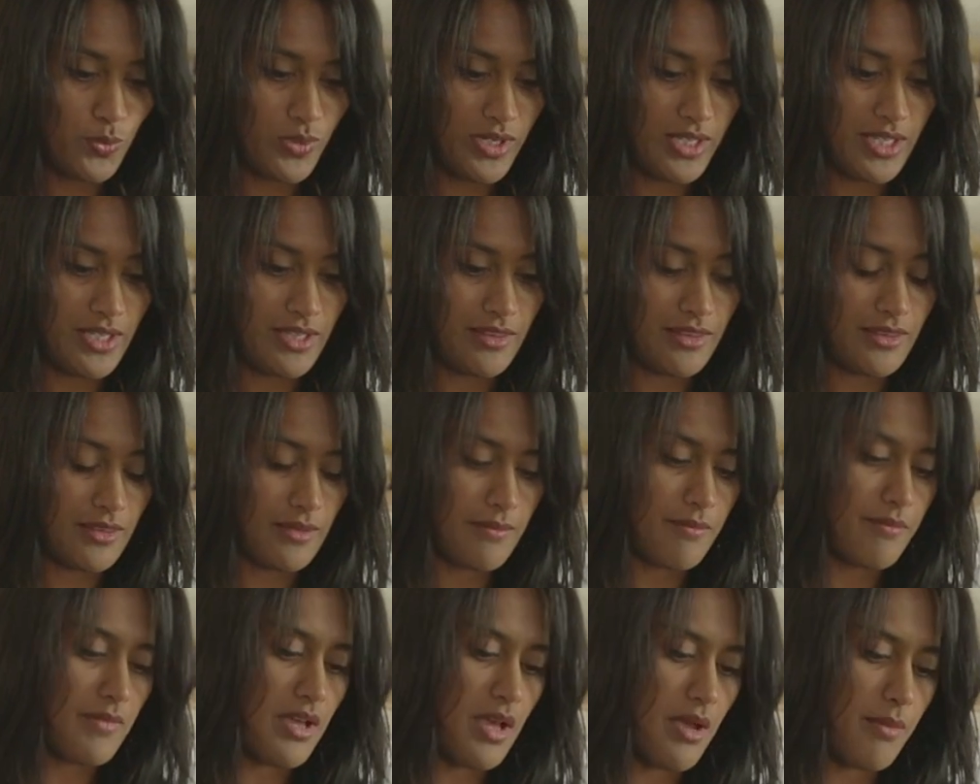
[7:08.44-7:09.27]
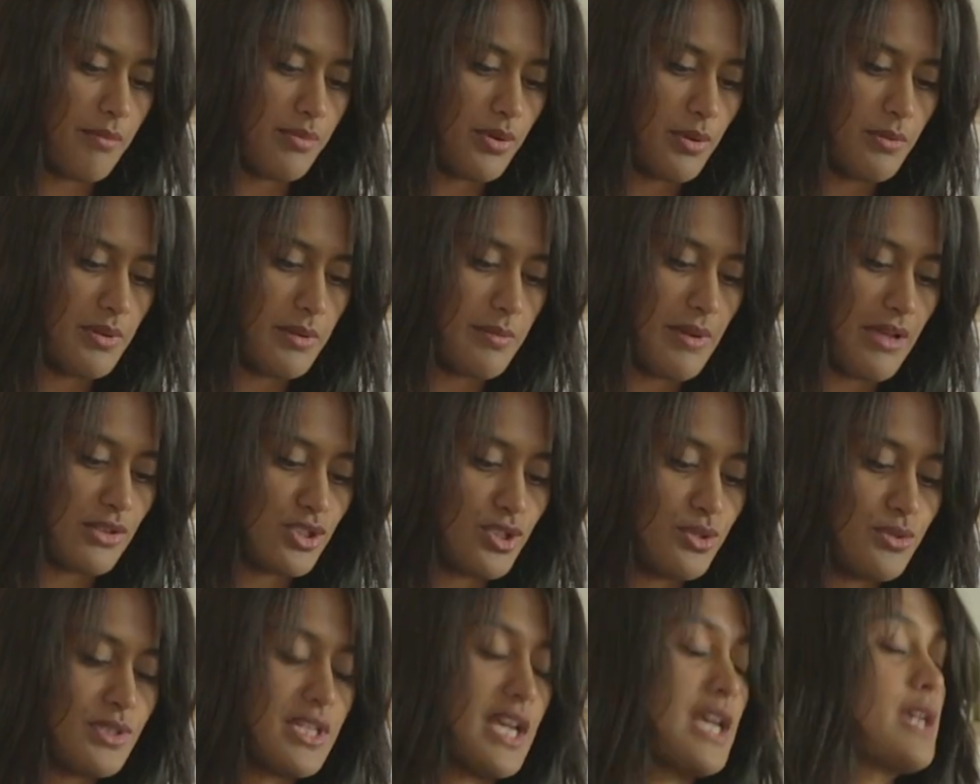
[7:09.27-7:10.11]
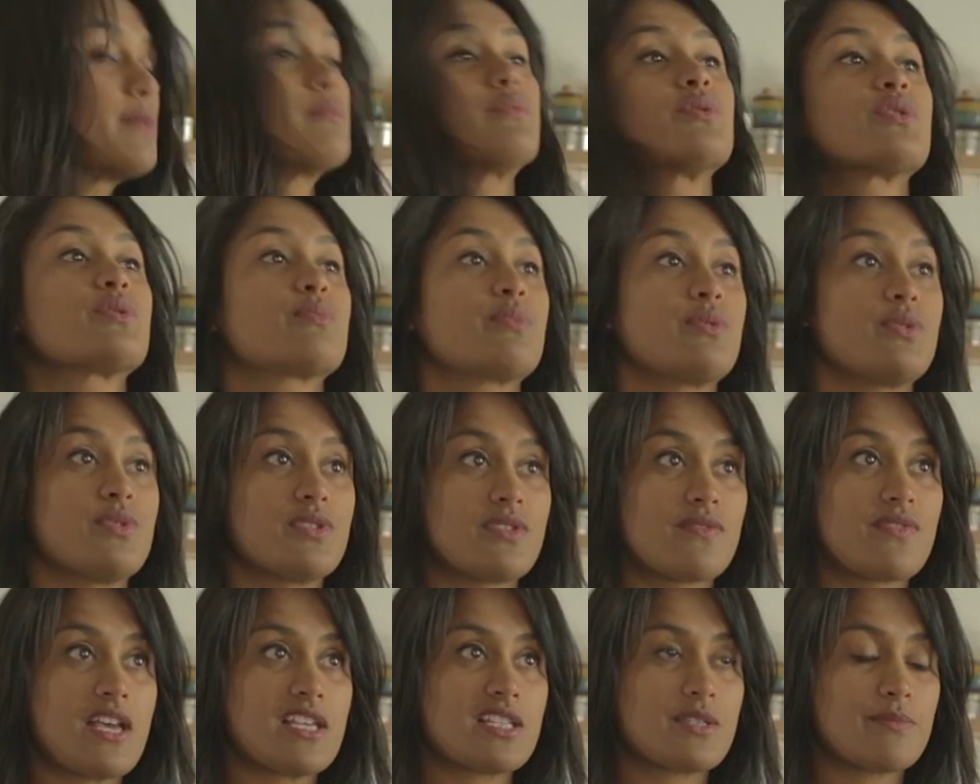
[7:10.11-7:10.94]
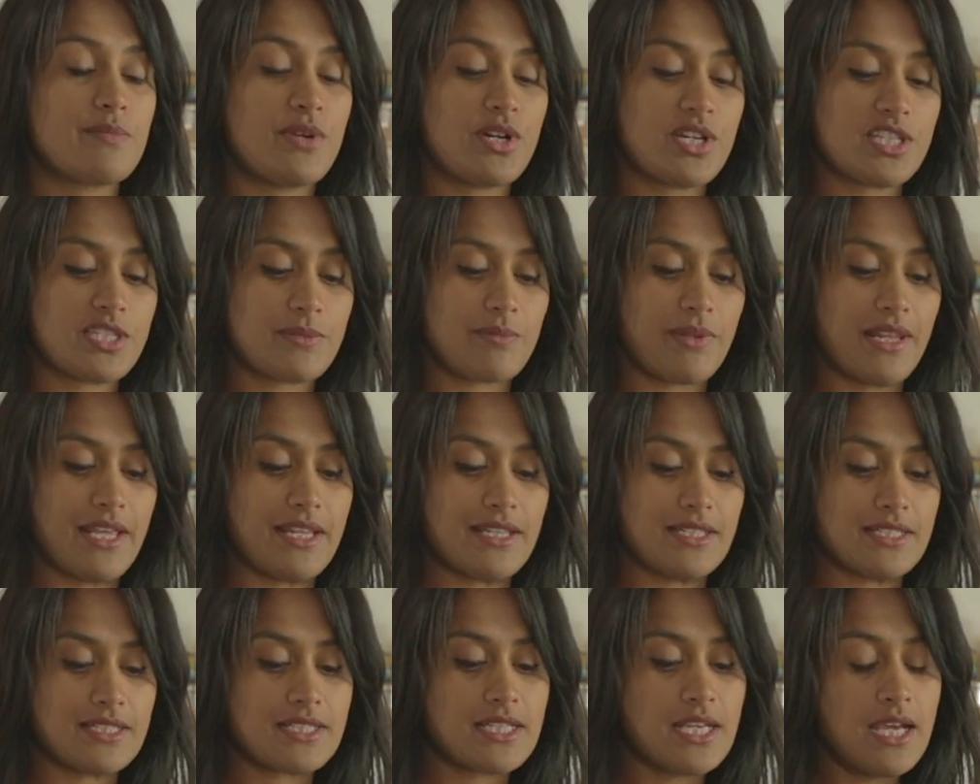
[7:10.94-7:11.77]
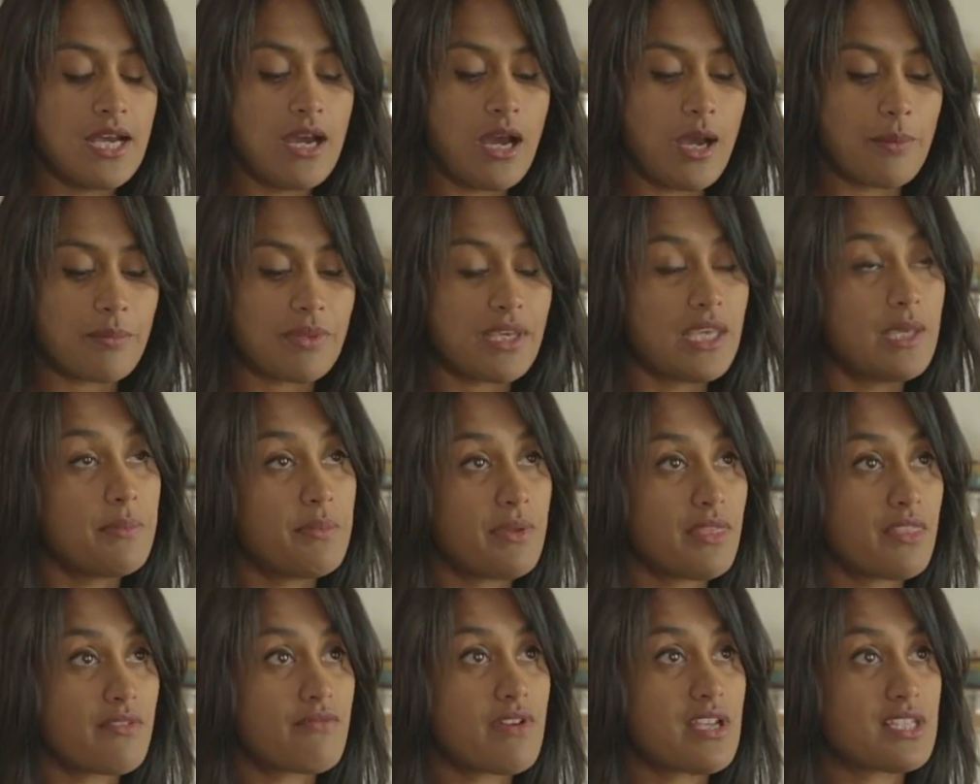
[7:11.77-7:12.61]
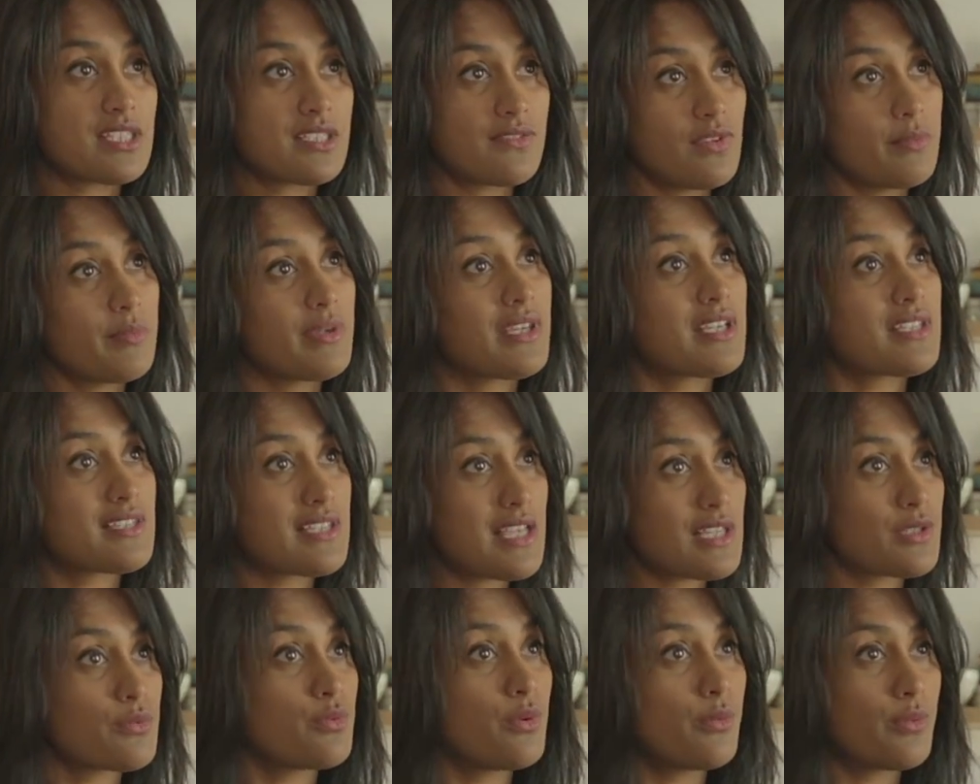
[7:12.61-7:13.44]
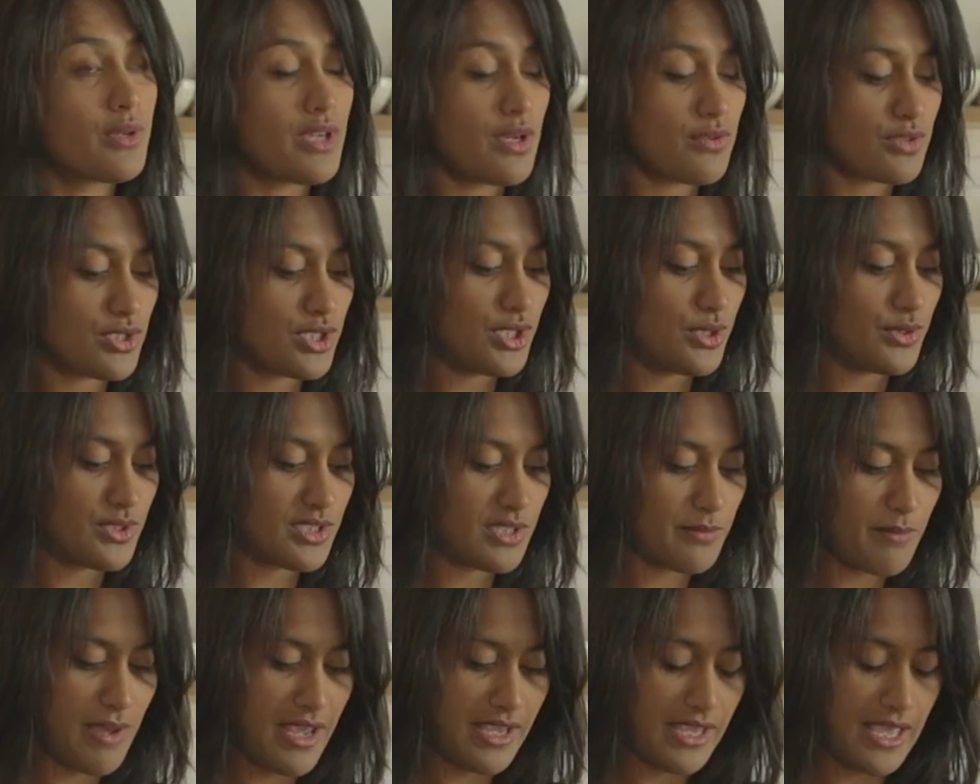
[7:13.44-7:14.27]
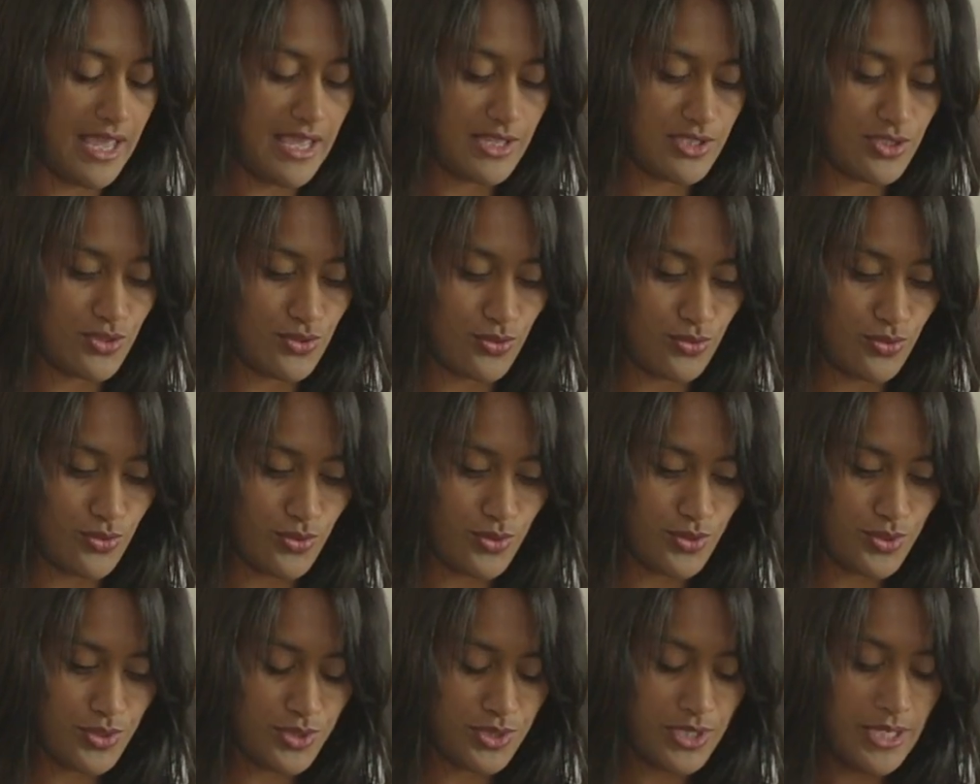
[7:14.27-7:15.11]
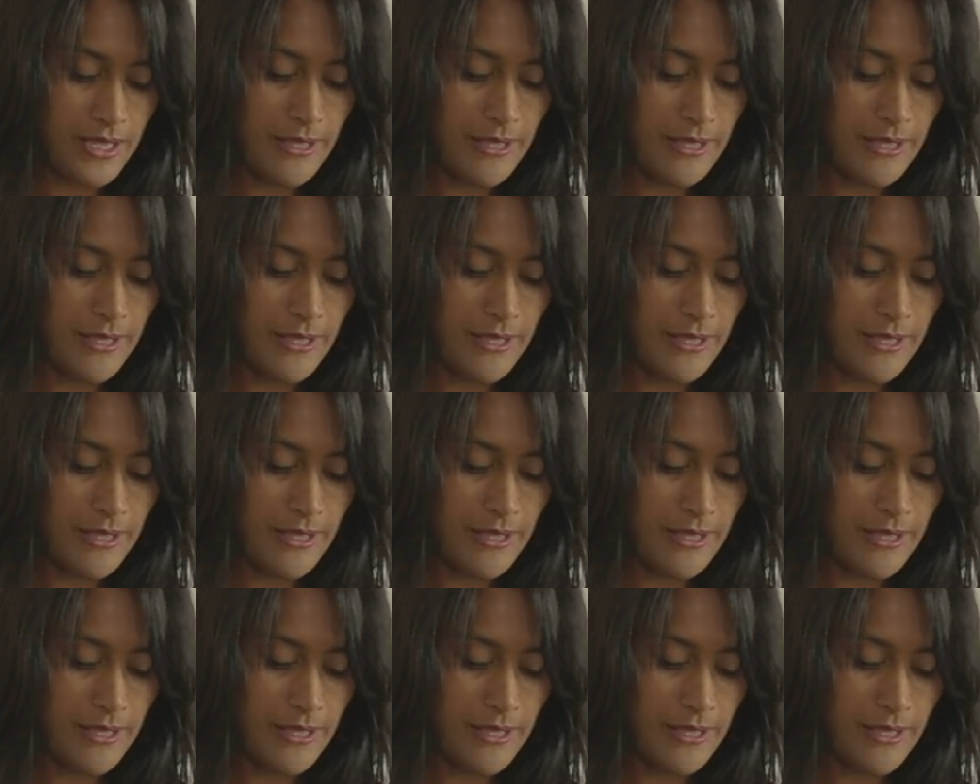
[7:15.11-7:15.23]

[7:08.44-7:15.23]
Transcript: with probably about 2 tablespoons of that spice blend. I'm keeping the rest of it because that's what we're going to use to make our sauce.